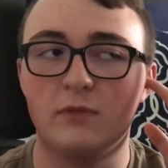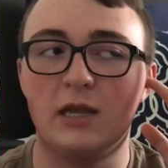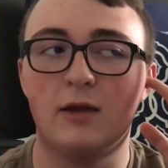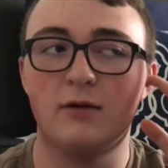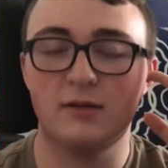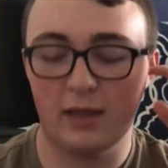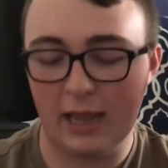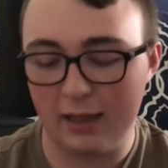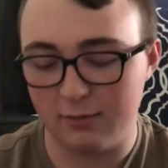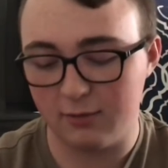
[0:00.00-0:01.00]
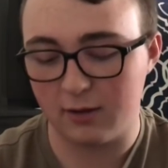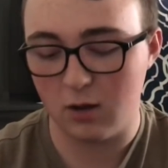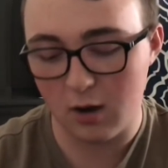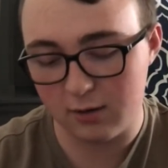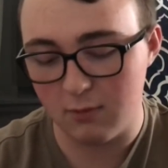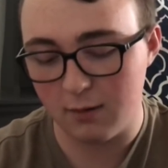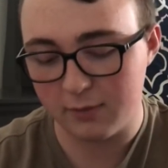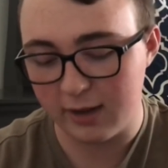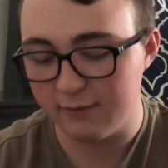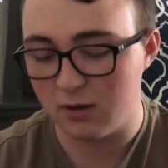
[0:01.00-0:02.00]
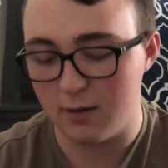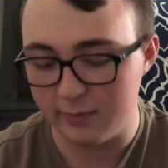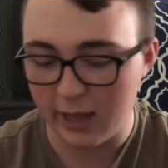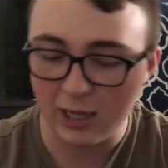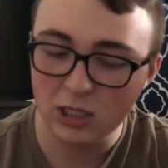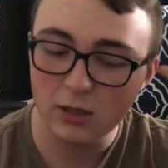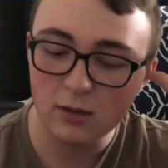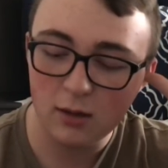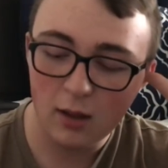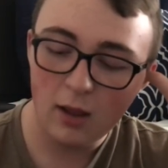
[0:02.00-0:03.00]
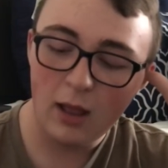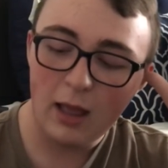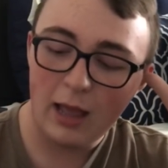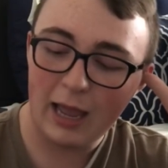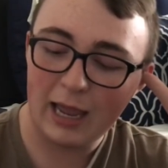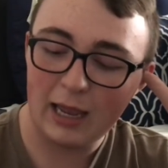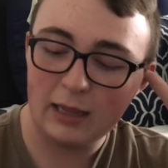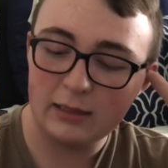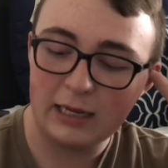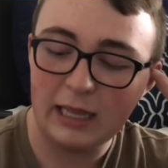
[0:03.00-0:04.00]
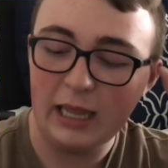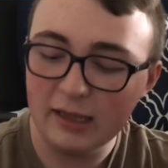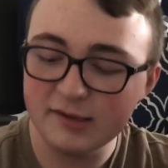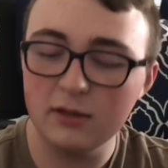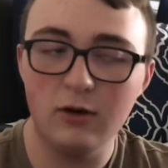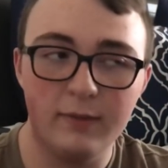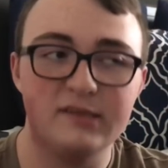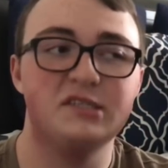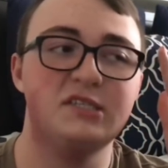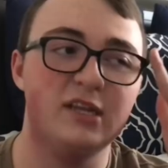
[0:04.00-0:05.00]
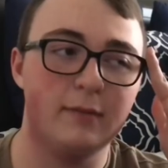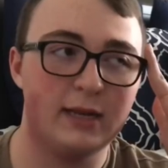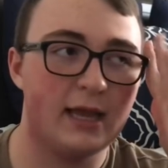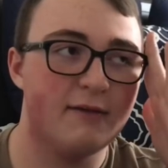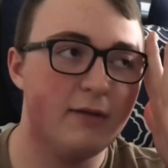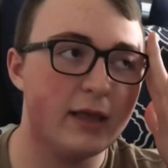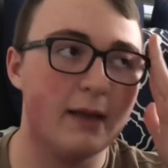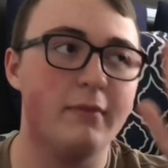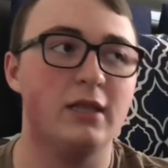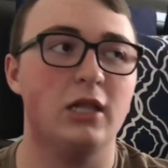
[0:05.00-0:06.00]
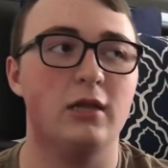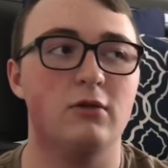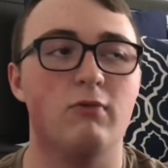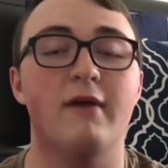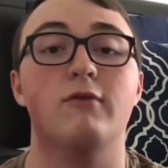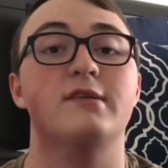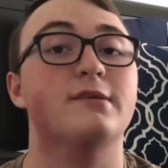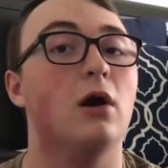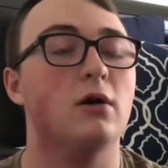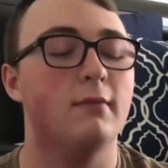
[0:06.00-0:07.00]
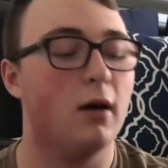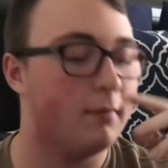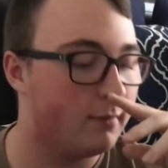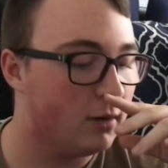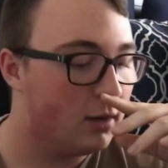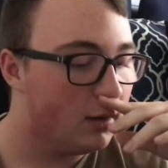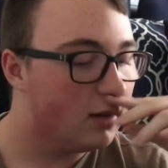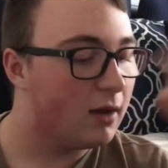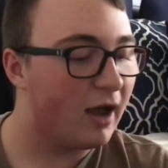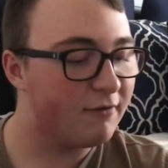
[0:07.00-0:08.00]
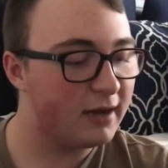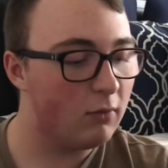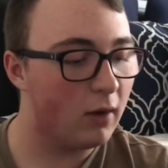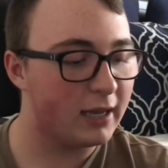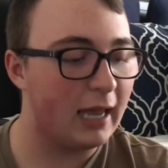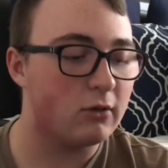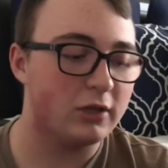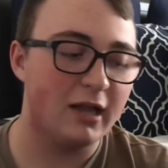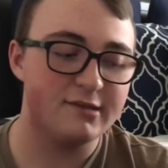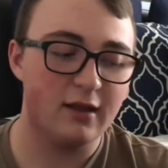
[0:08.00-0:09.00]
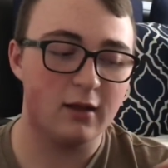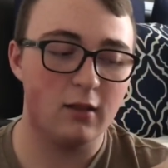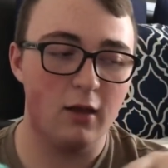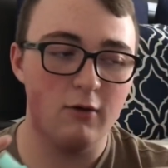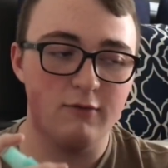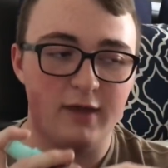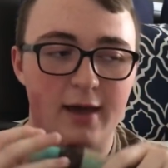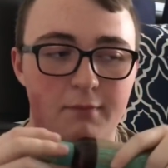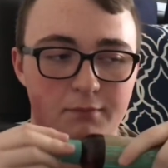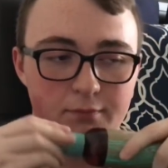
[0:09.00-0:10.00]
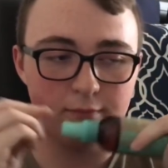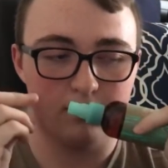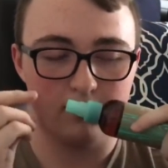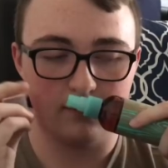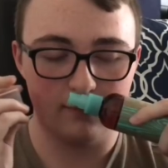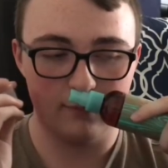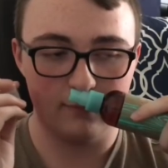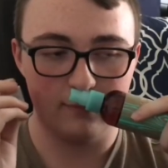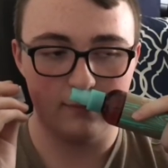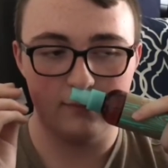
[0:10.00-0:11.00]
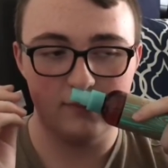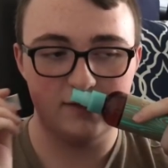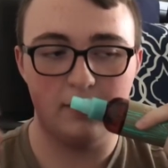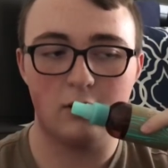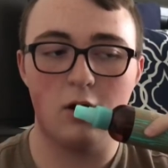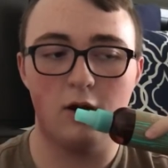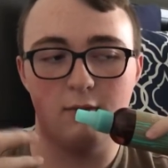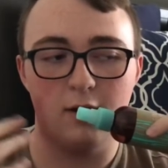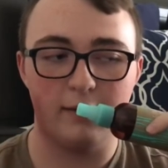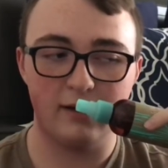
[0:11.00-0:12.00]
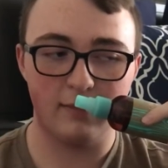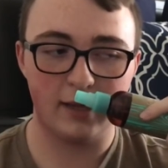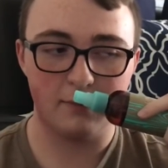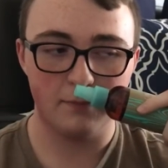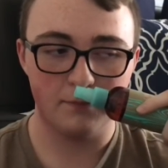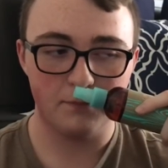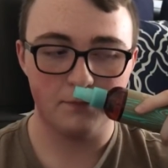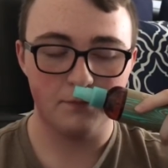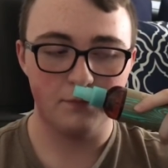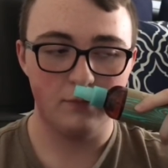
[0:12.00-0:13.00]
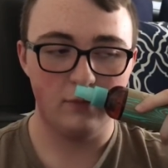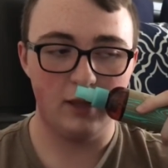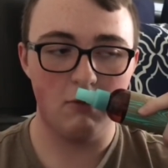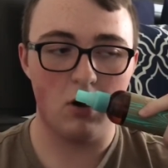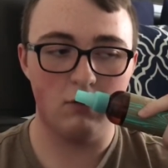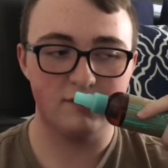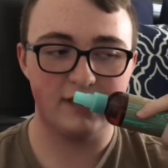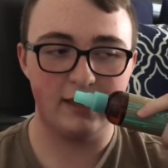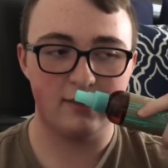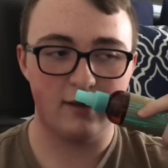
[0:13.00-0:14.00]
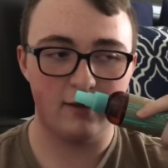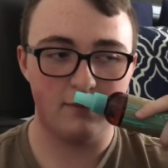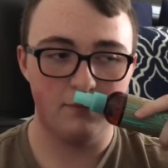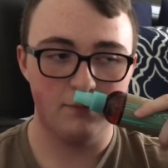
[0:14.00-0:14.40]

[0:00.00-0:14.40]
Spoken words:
you know, and the cardamom kind of combination. And it is a little bit cinnamony. I feel like I referenced cardamom. I forget what candle, chestnut and clove. Yeah, it smelled cardamom-y to me. You almost get the